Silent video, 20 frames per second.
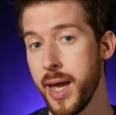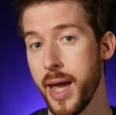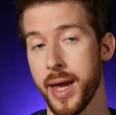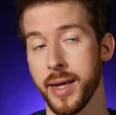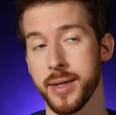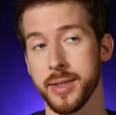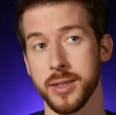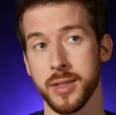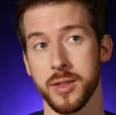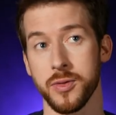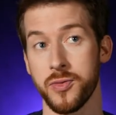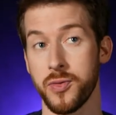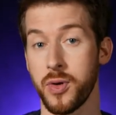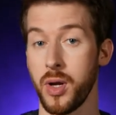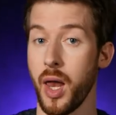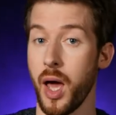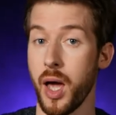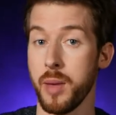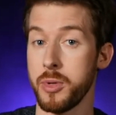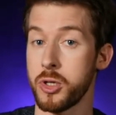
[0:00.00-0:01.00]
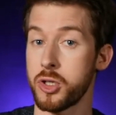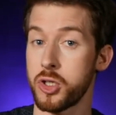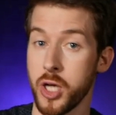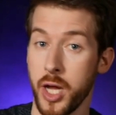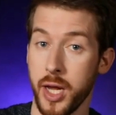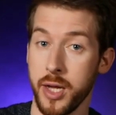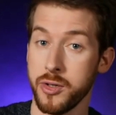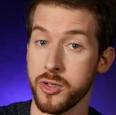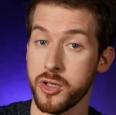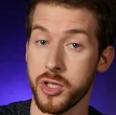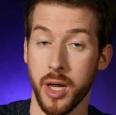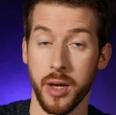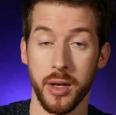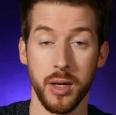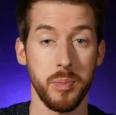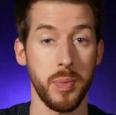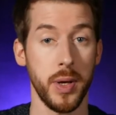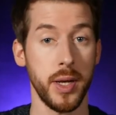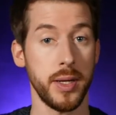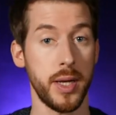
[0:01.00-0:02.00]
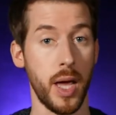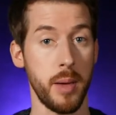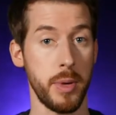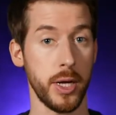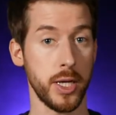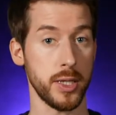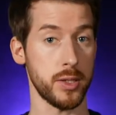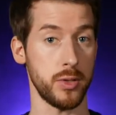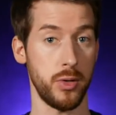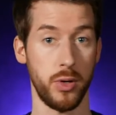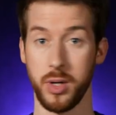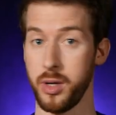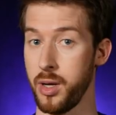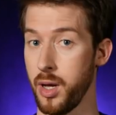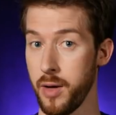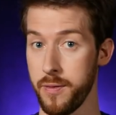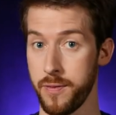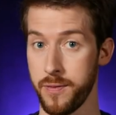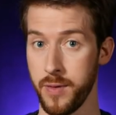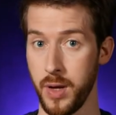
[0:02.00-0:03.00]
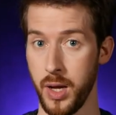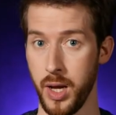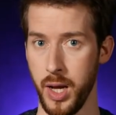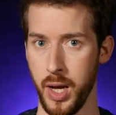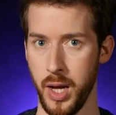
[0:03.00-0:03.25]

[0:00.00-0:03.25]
And if climate change and a pandemic is not enough,